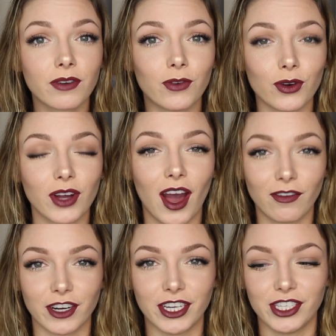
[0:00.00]
full
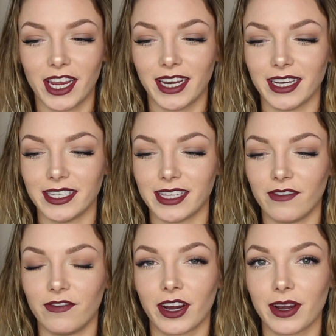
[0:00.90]
coverage and it is a
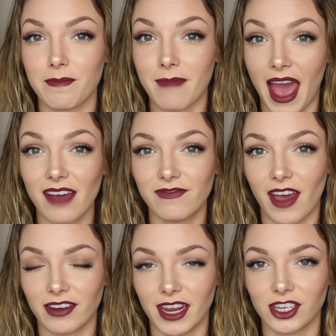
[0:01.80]
very matte
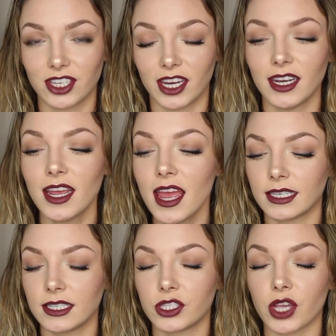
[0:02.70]
foundation.
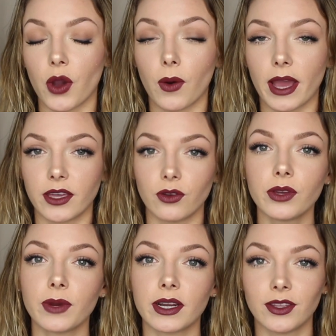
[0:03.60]
So I can
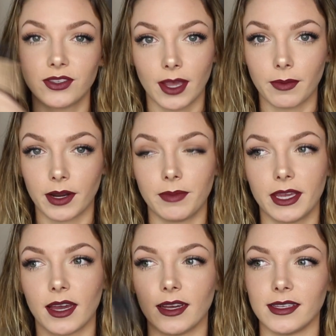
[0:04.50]
only wear it in the summer
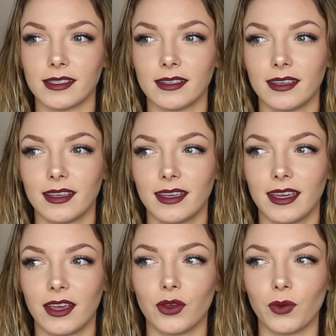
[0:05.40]
because
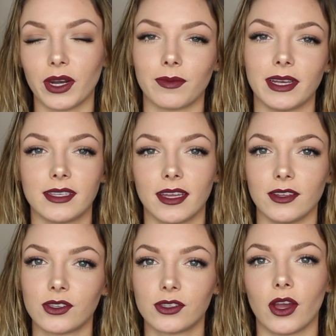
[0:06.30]
in the winter my skin
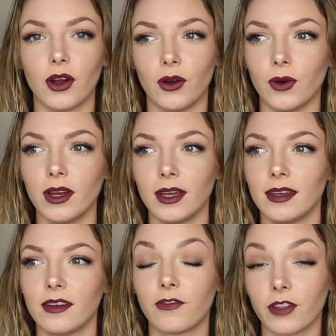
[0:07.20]
is so
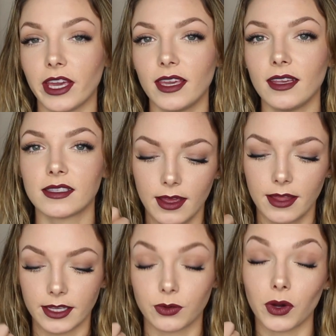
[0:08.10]
flaky, and
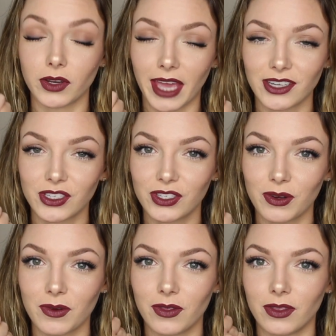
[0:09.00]
this will catch
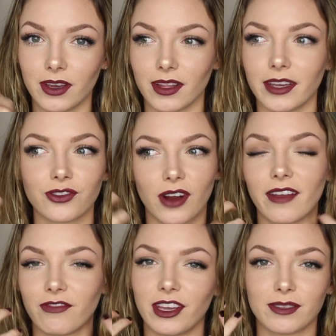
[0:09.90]
the like dry
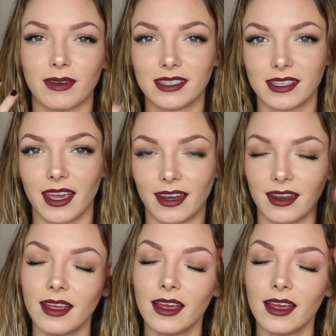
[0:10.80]
flakes on my skin